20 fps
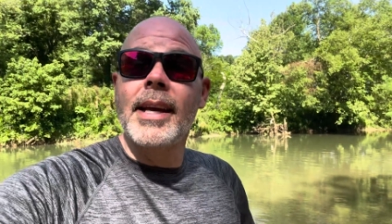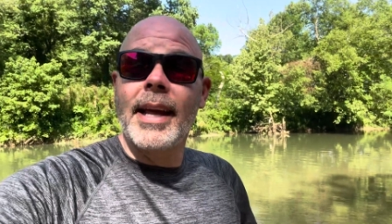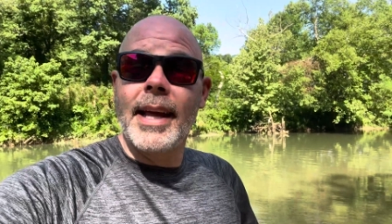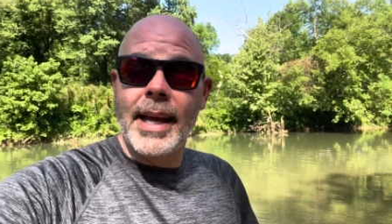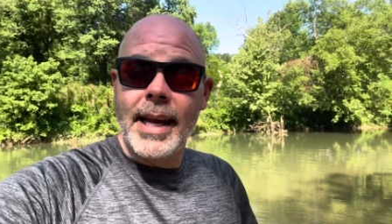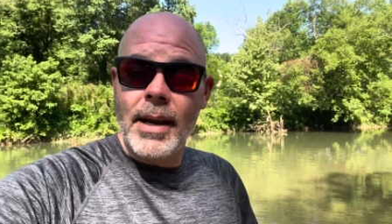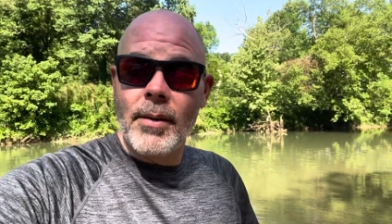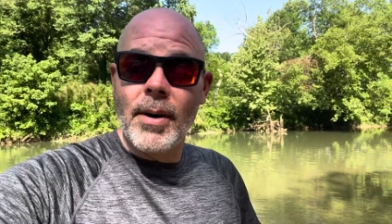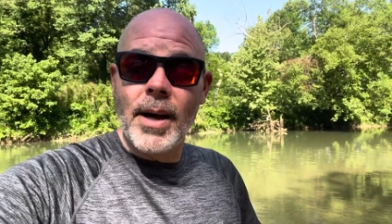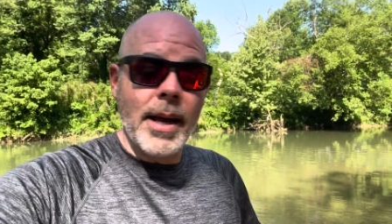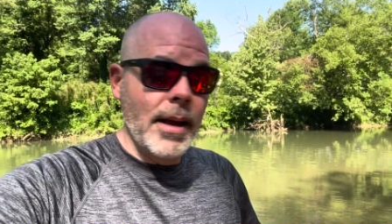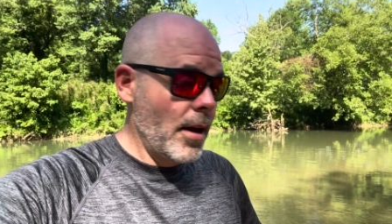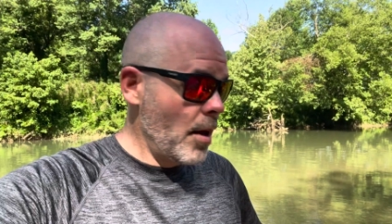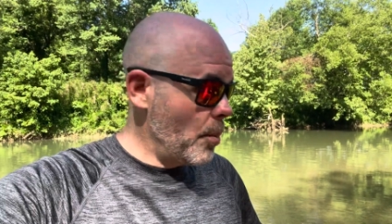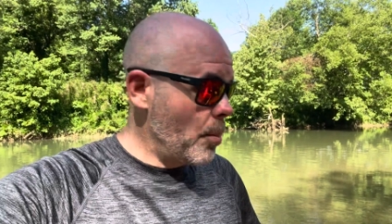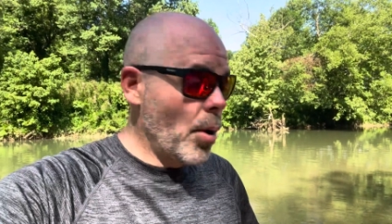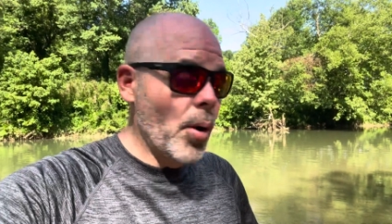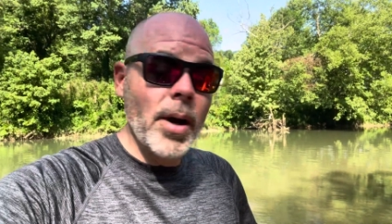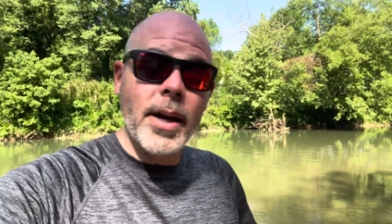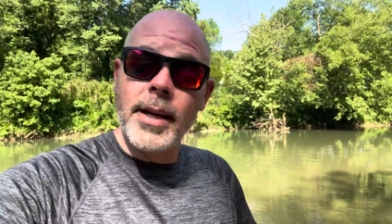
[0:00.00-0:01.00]
anyway,
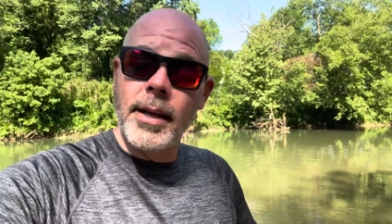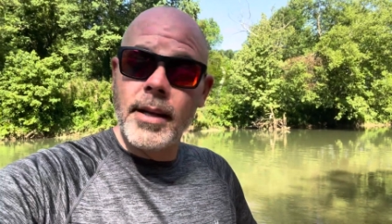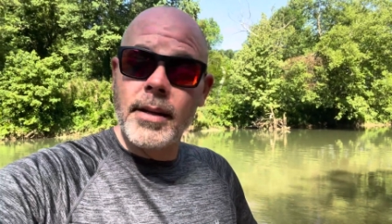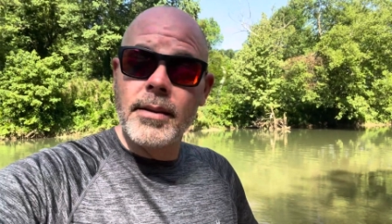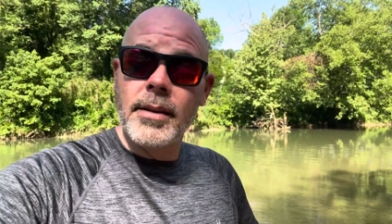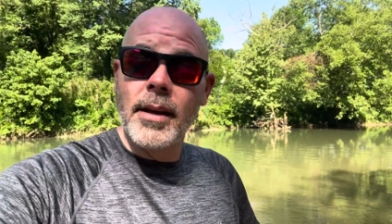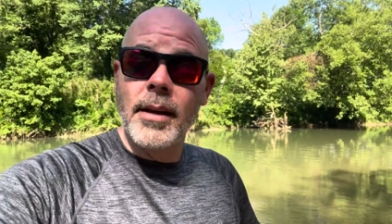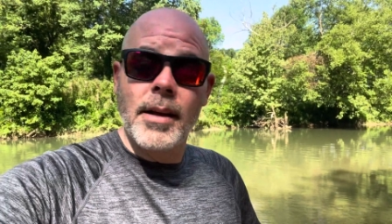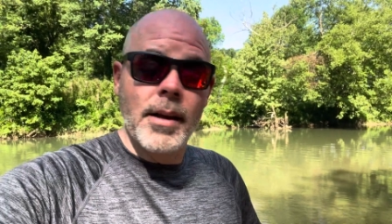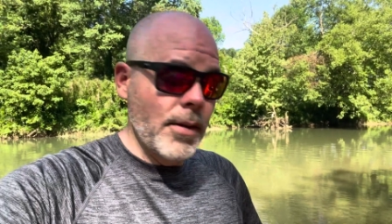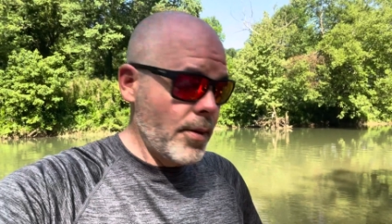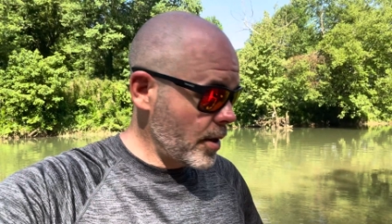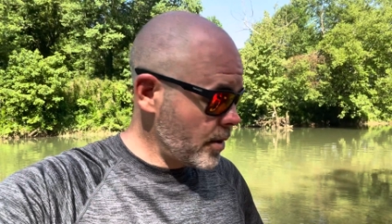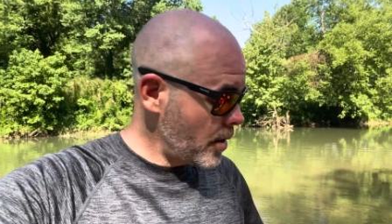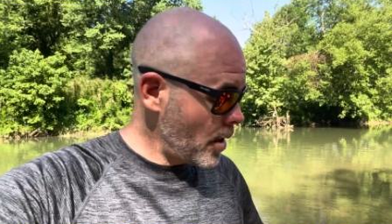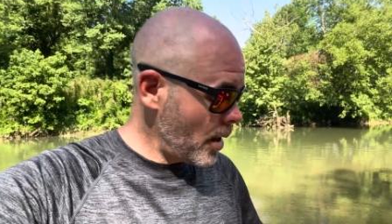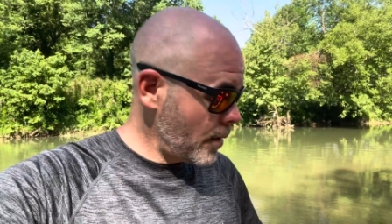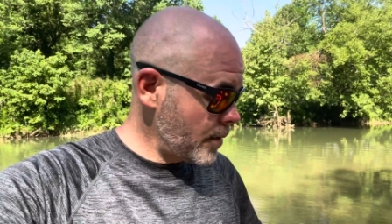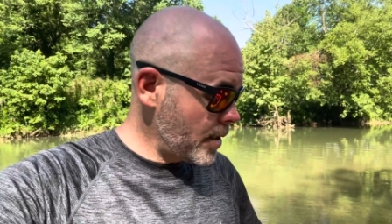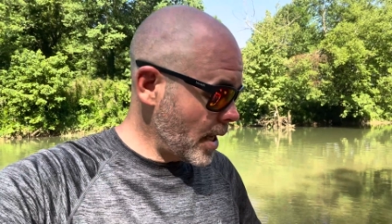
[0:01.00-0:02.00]
point is, the
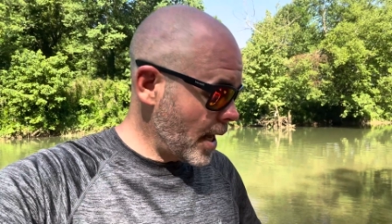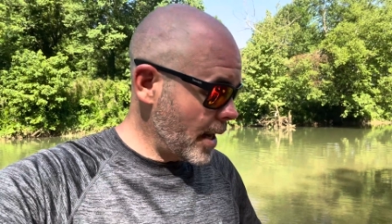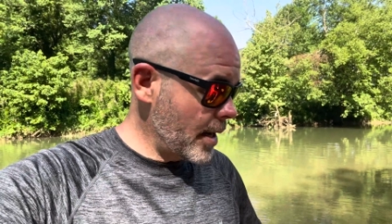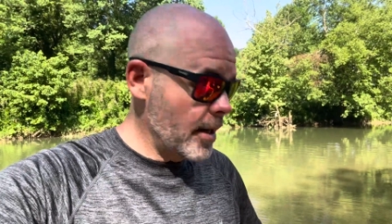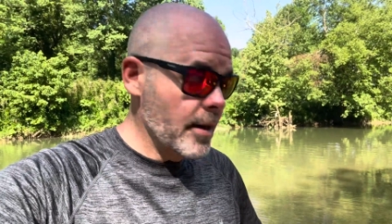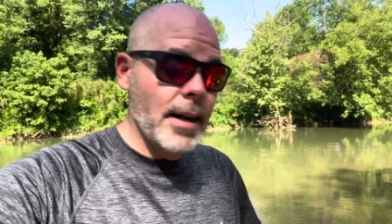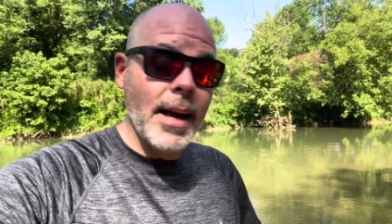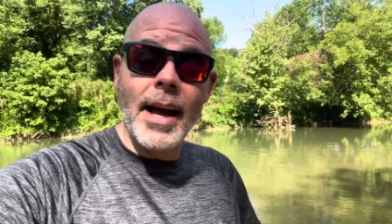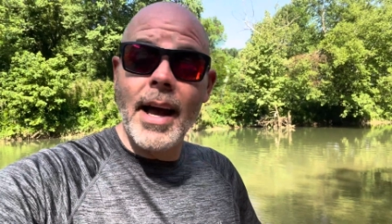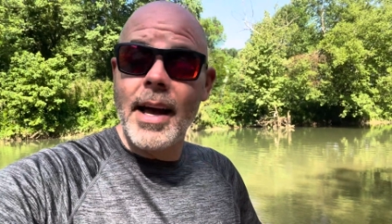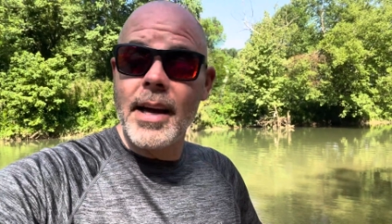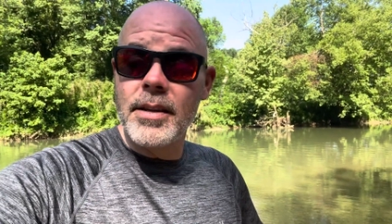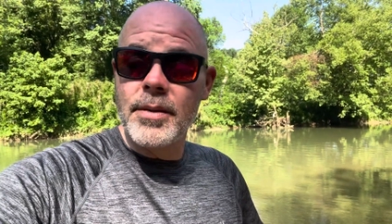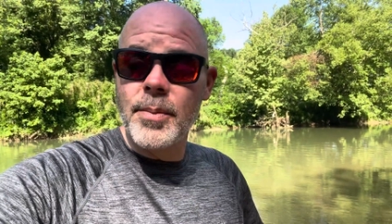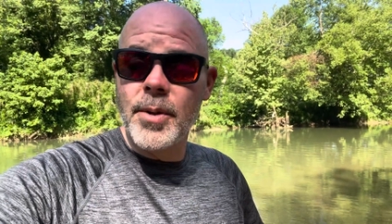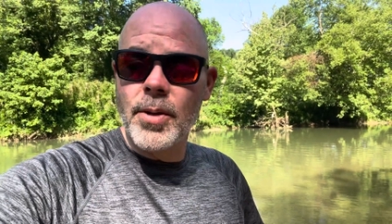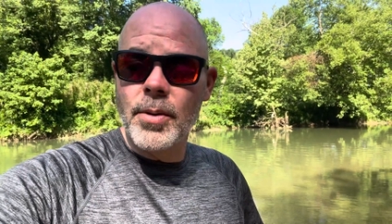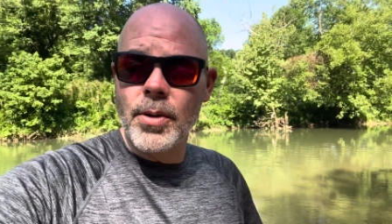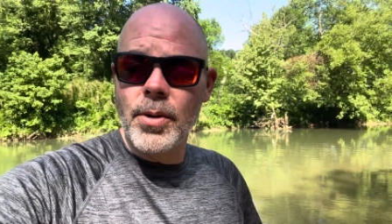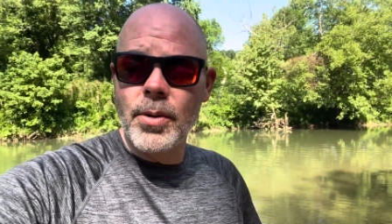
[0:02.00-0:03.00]
soft-sided
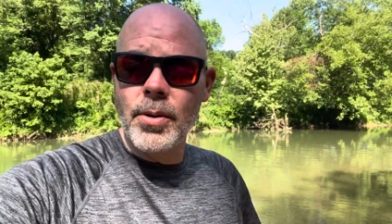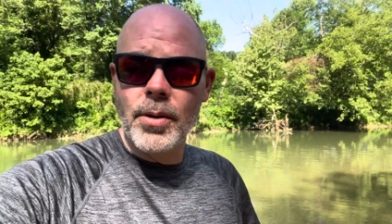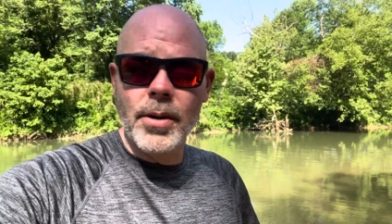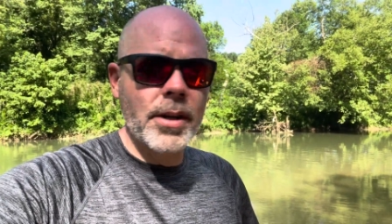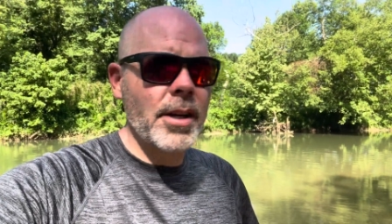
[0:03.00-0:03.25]
IceMule cooler.